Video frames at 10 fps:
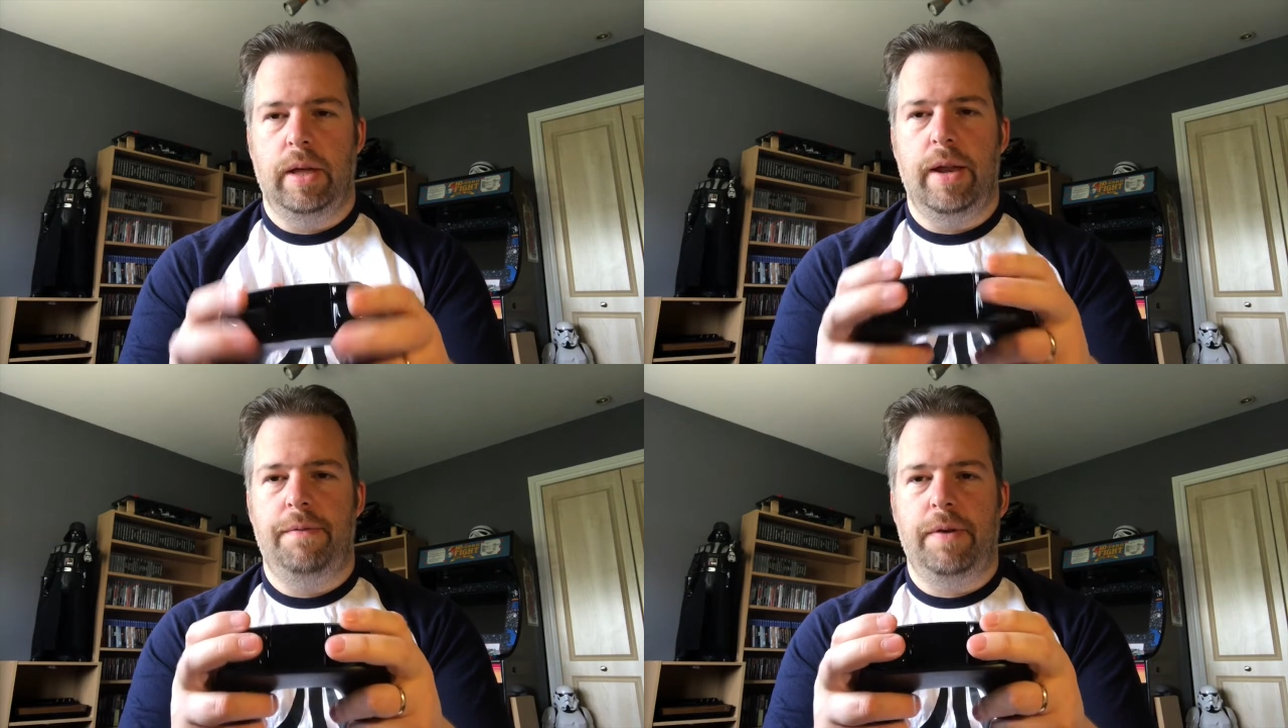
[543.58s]

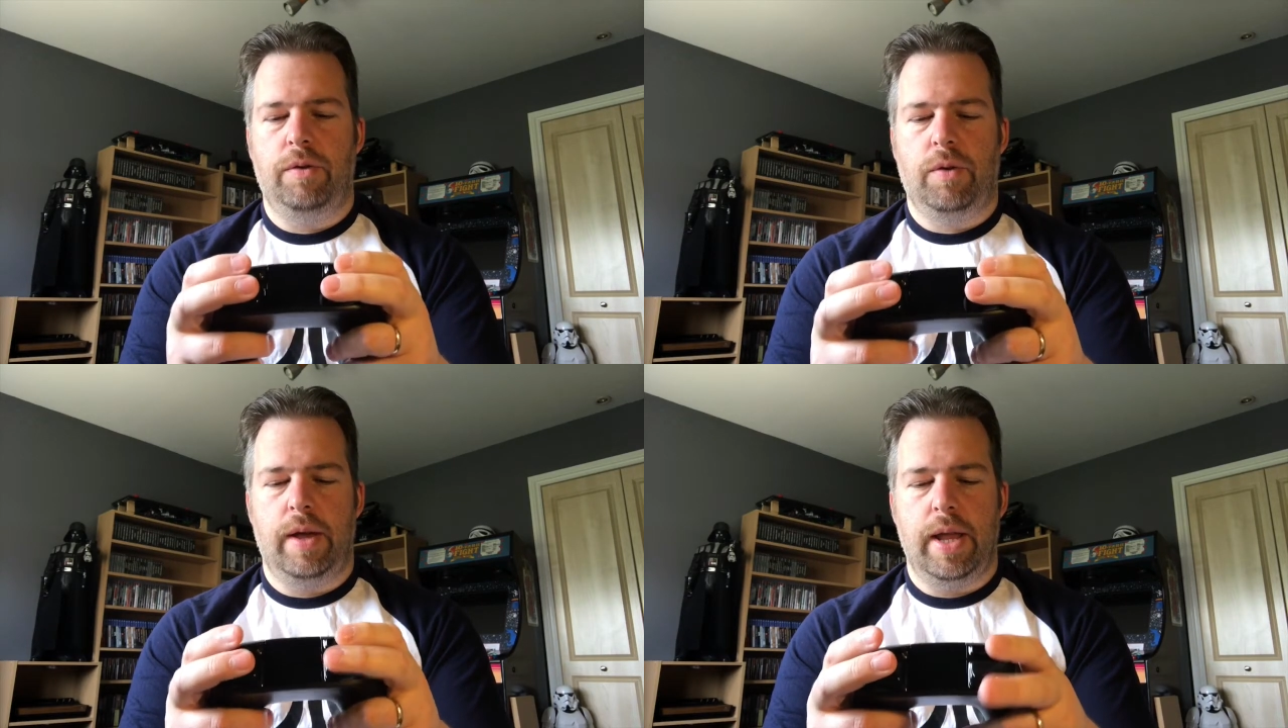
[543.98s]
it
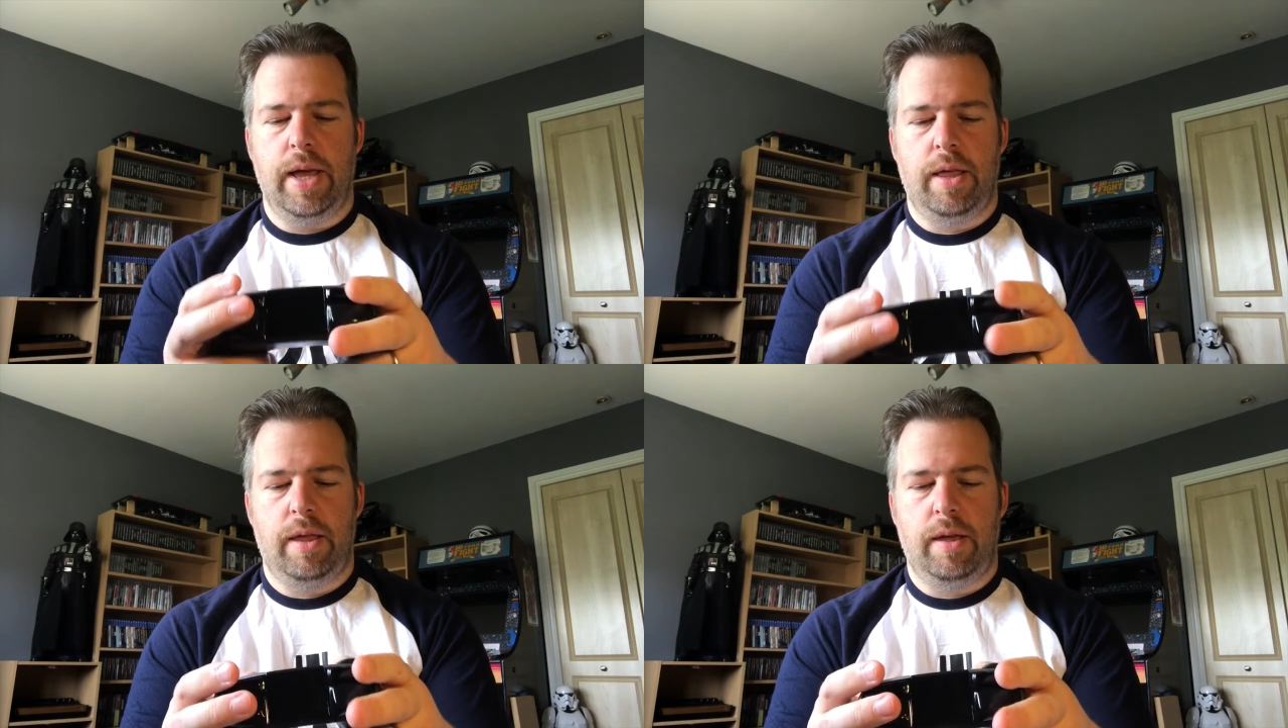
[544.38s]
feels quite
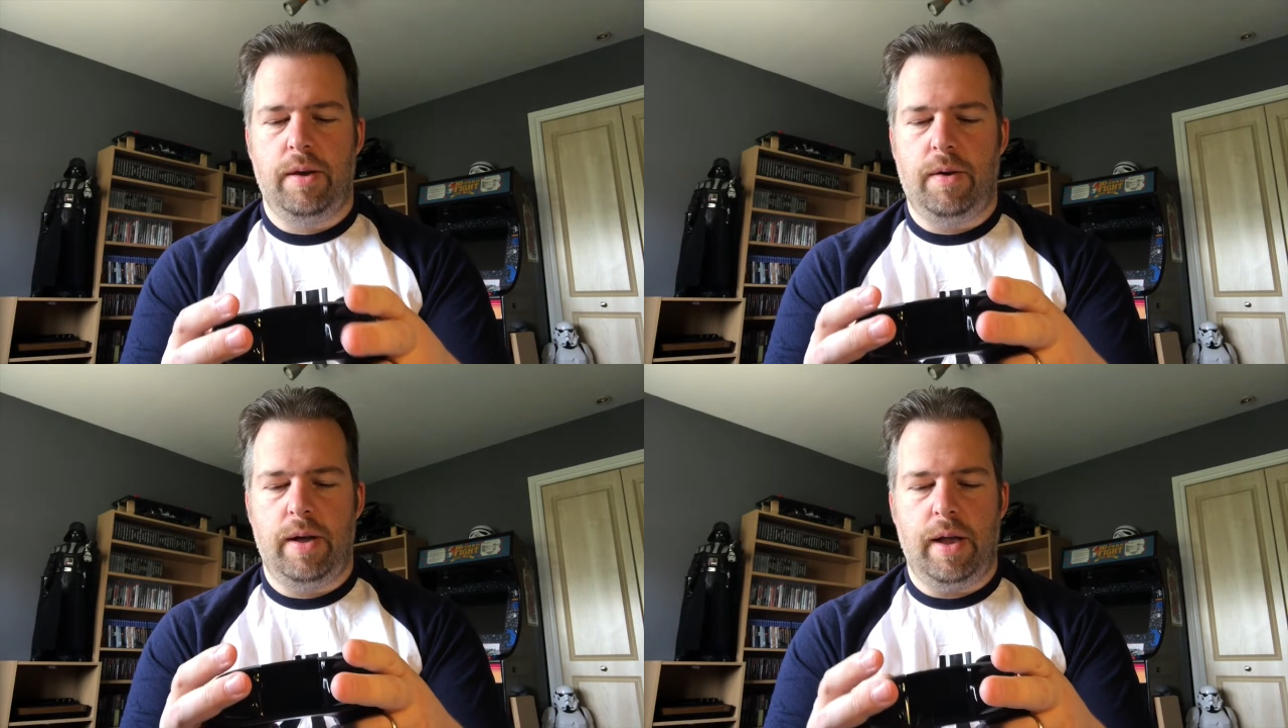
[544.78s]
nice. You
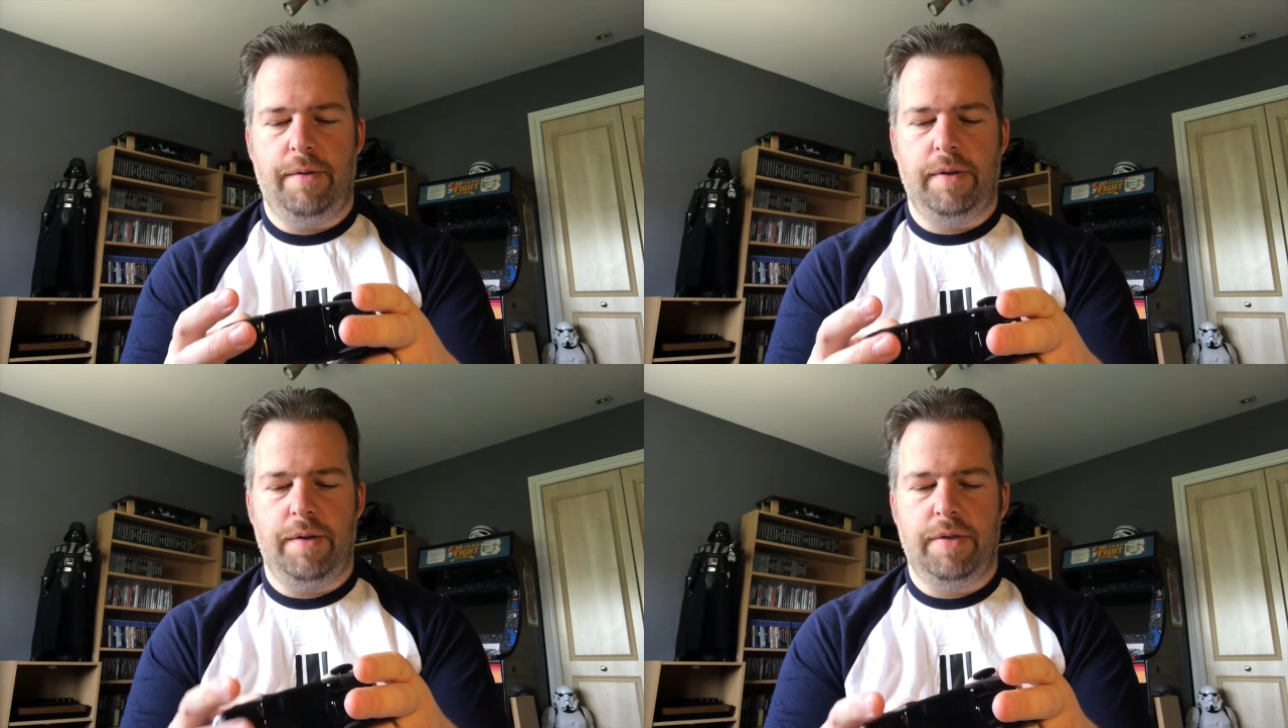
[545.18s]
know,
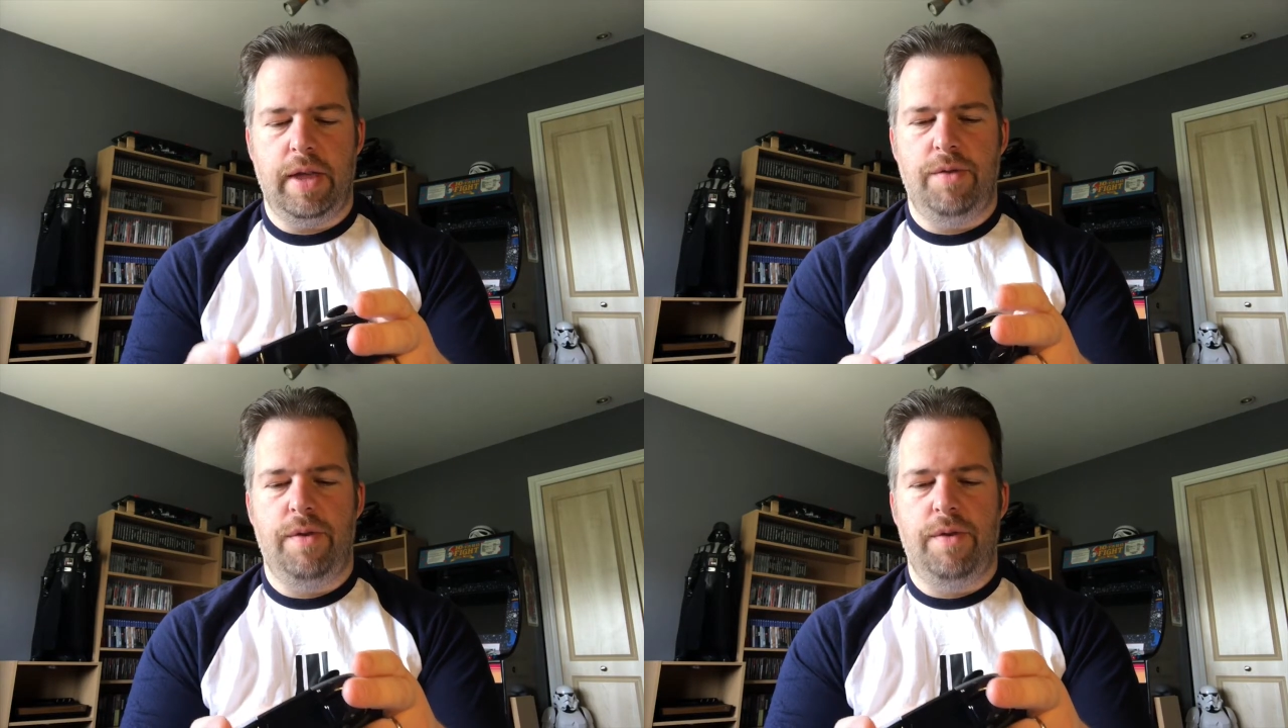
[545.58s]
I've seen